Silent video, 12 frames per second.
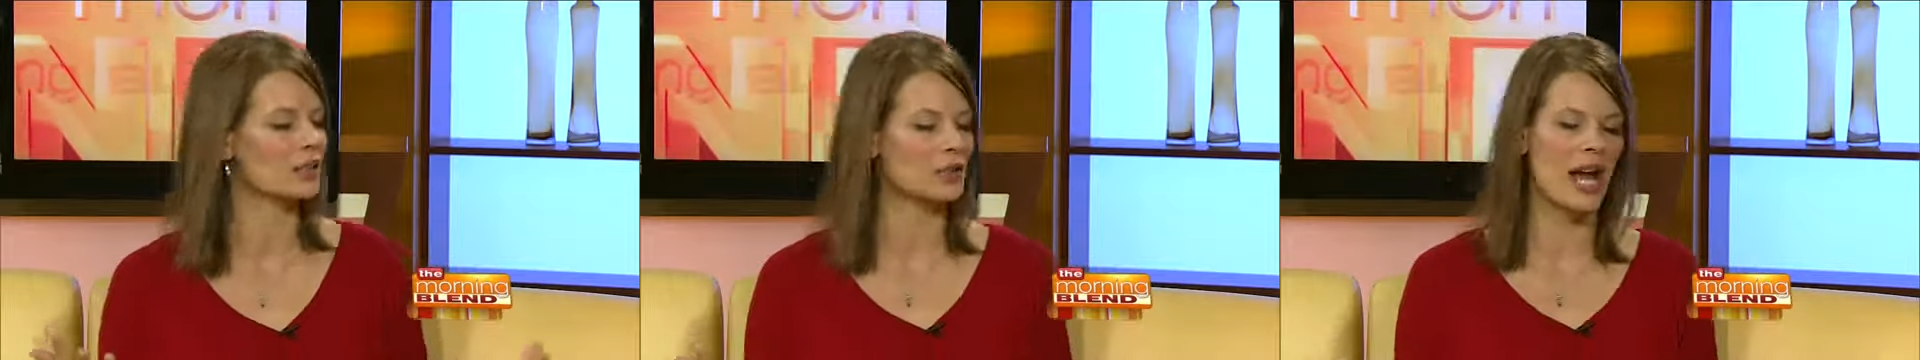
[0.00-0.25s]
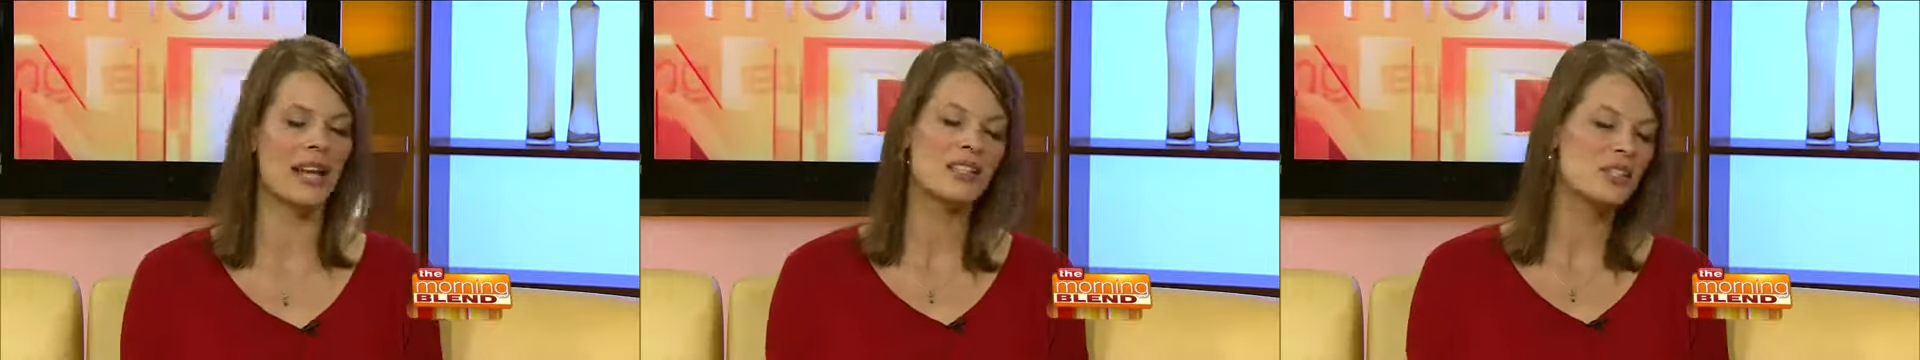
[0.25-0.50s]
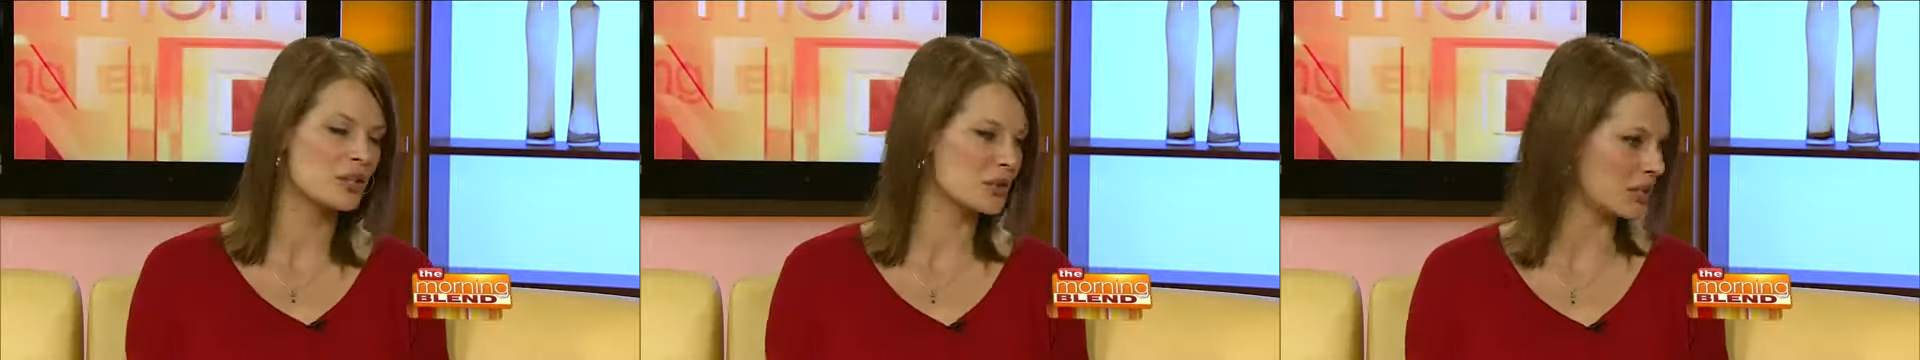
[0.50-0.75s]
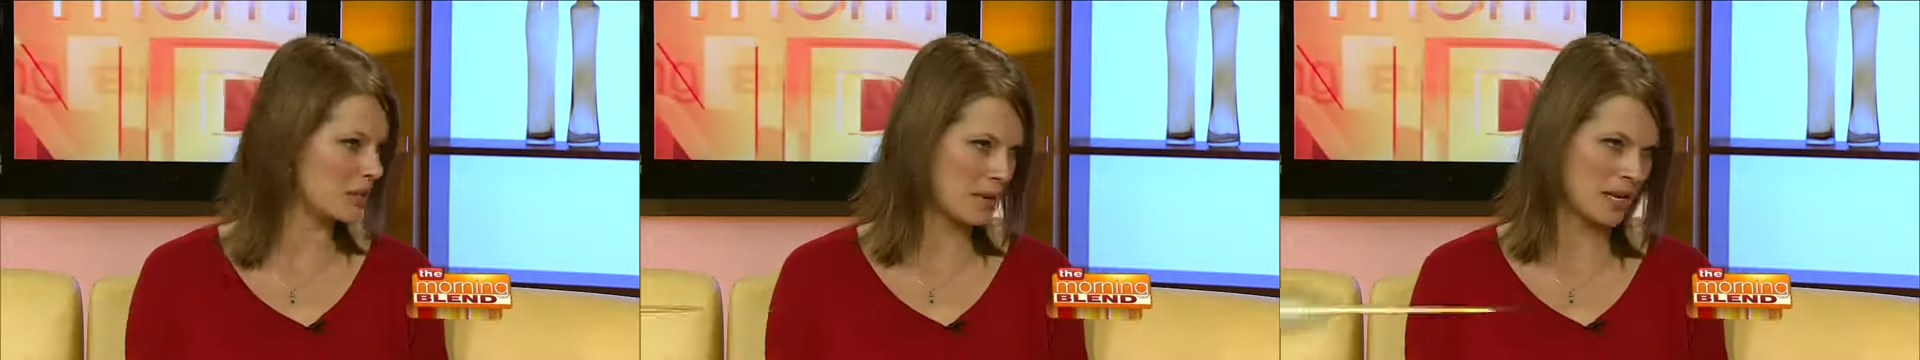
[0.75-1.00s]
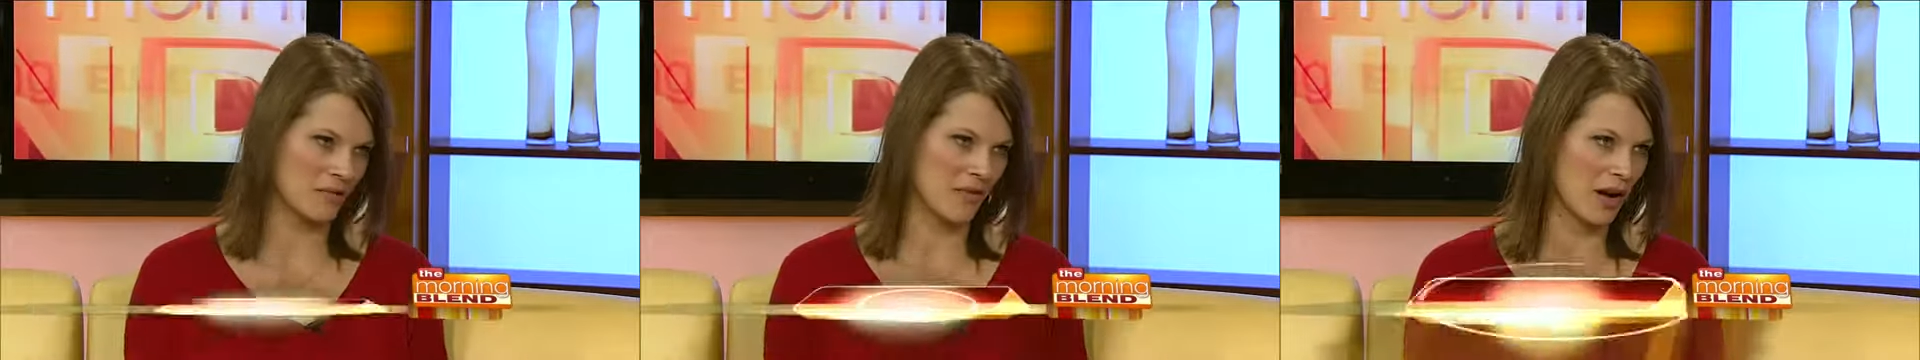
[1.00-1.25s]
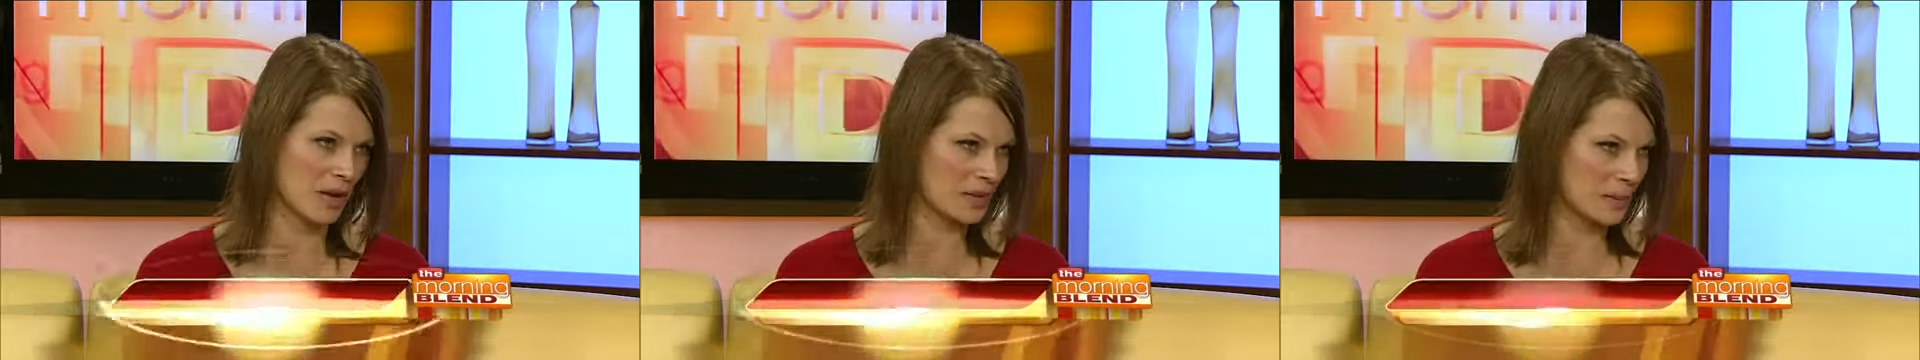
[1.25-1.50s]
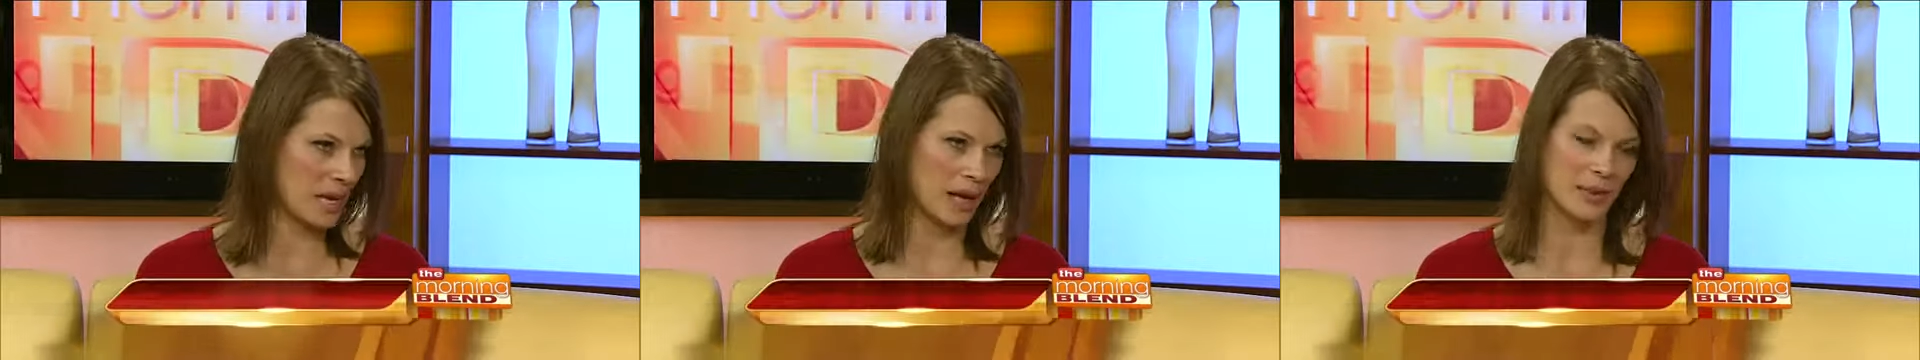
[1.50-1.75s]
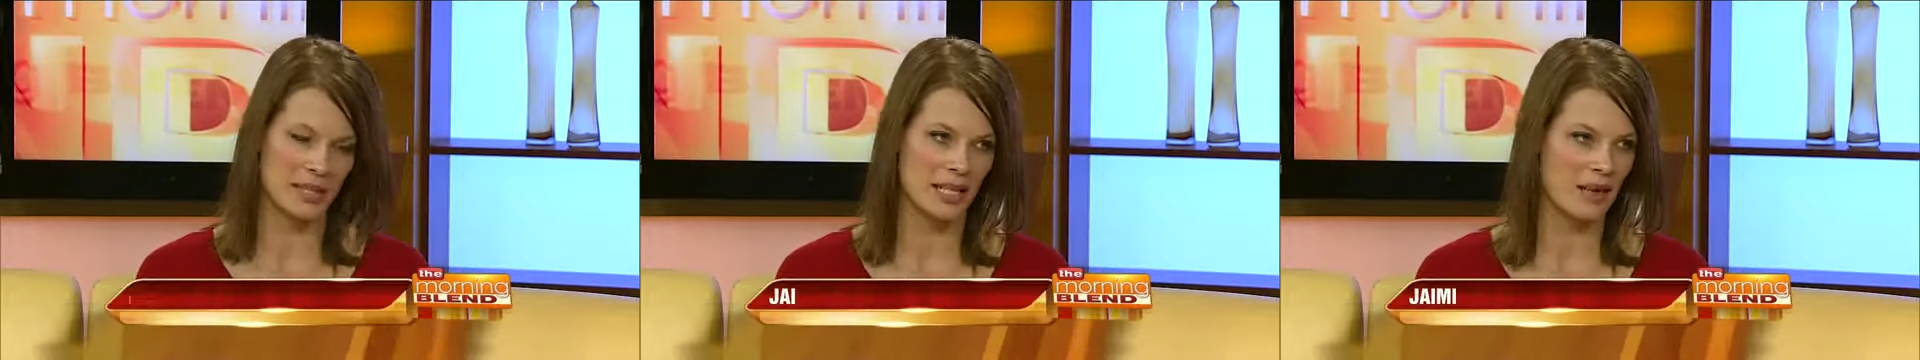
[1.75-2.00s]
gratitude to be involved and be
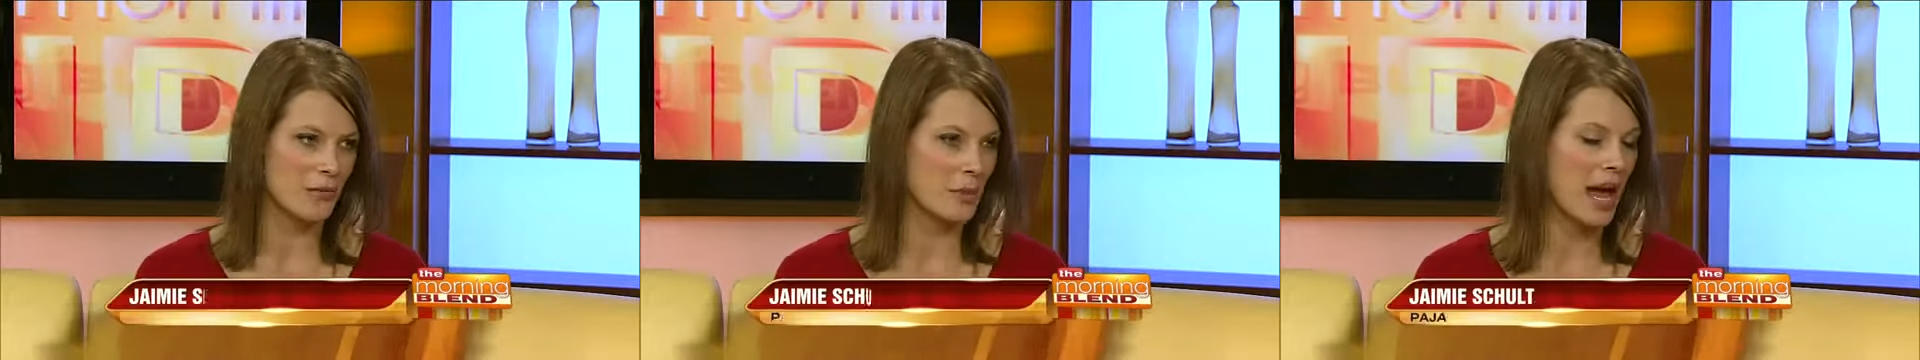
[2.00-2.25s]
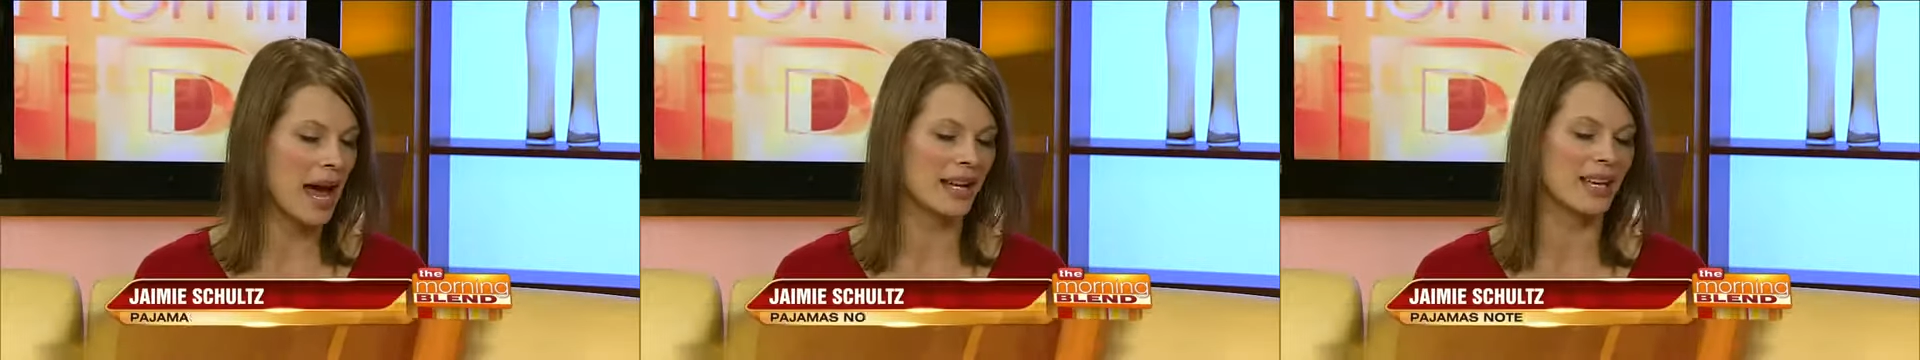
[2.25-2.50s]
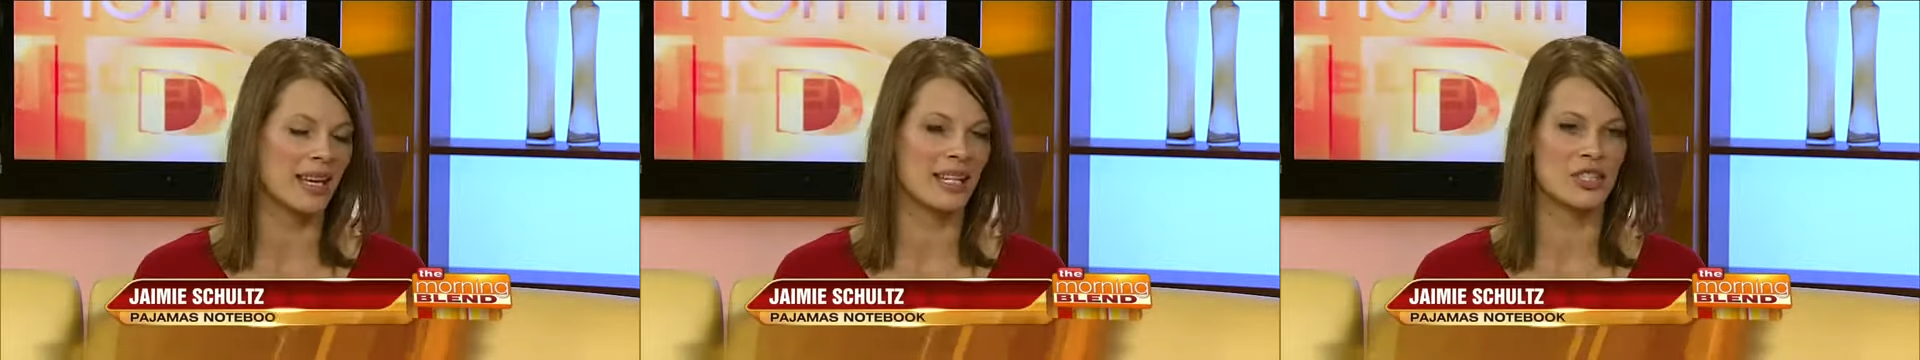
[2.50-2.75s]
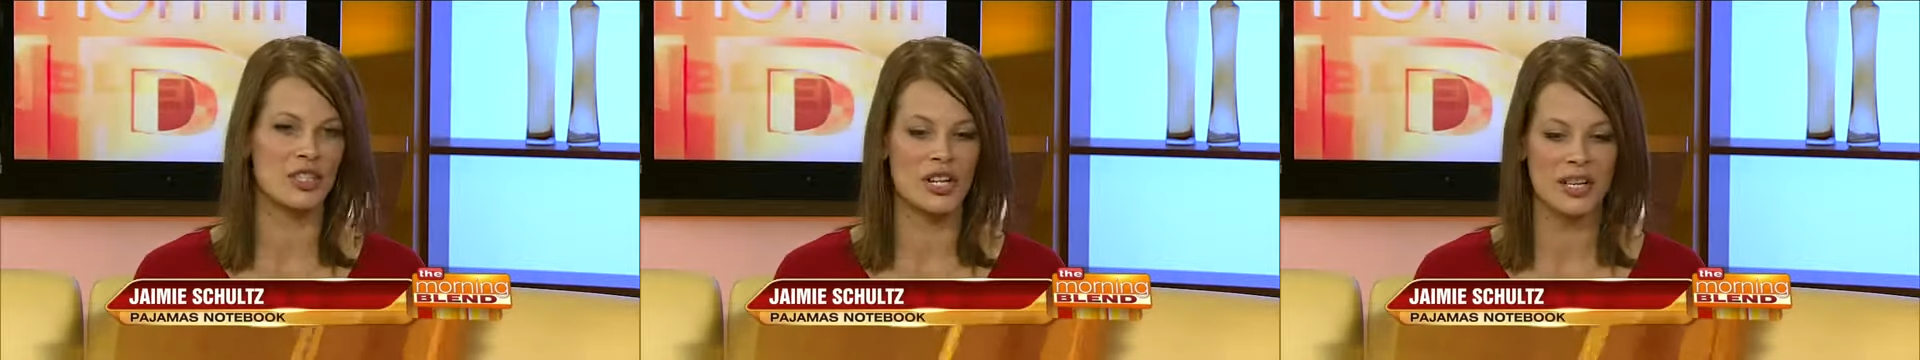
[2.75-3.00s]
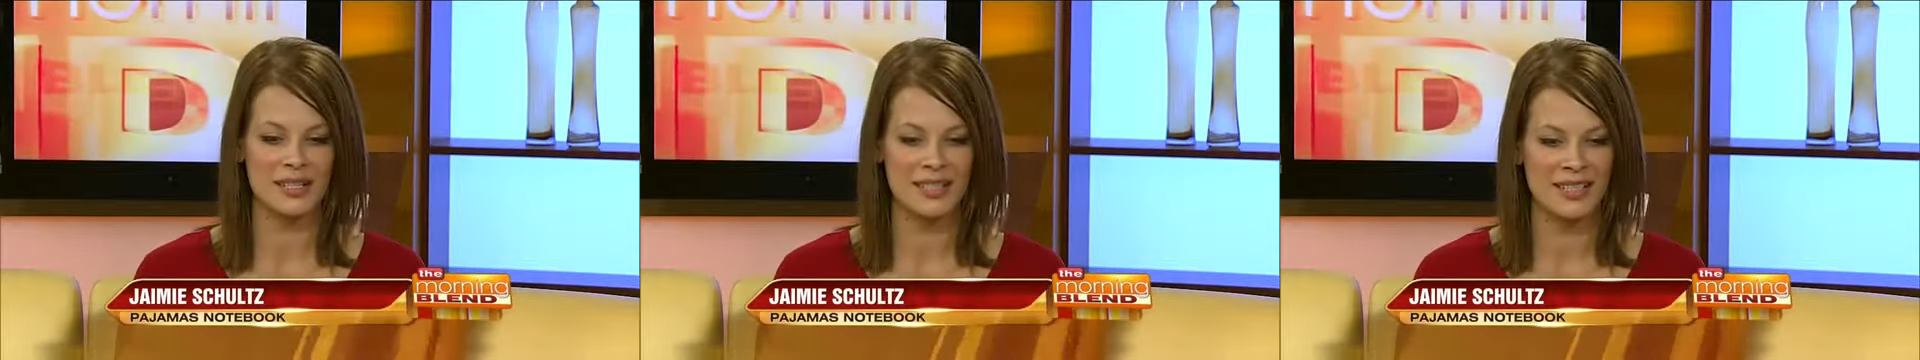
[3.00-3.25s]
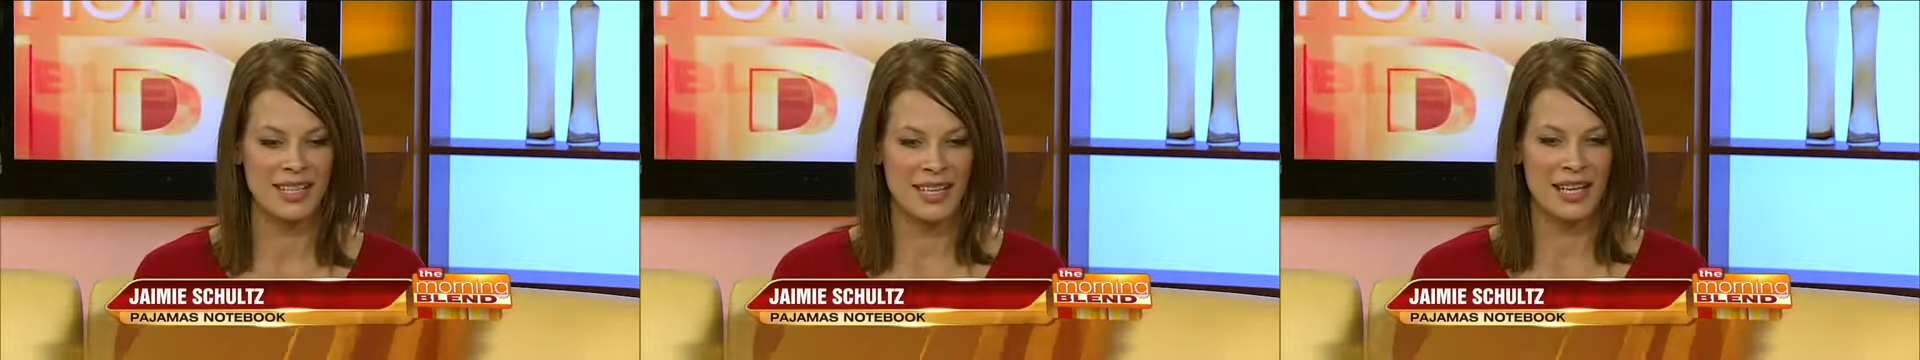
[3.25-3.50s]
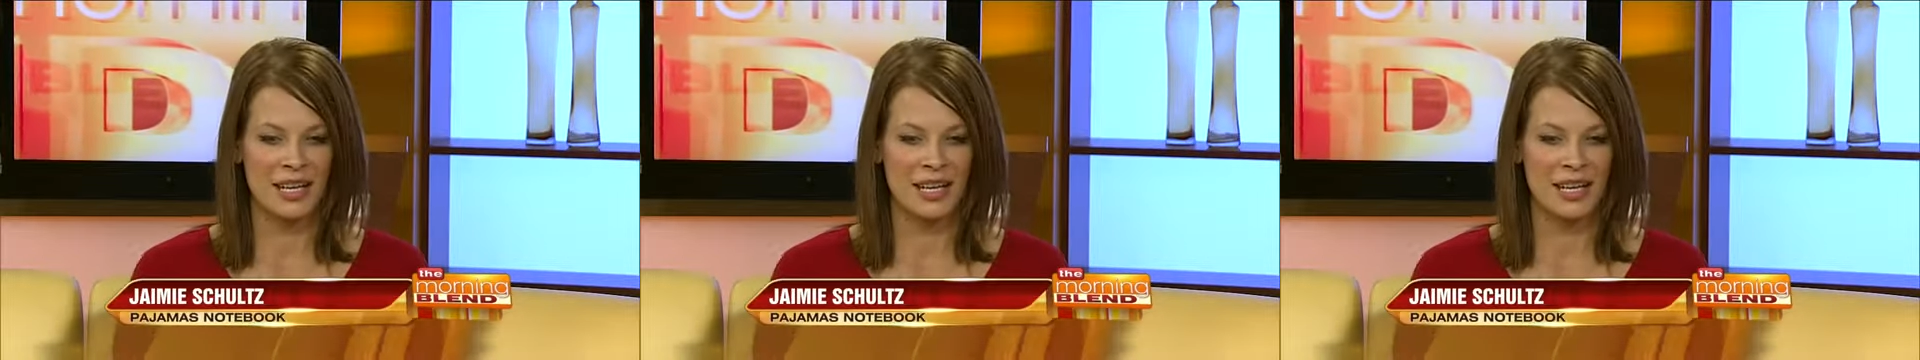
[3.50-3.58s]
able to give back and just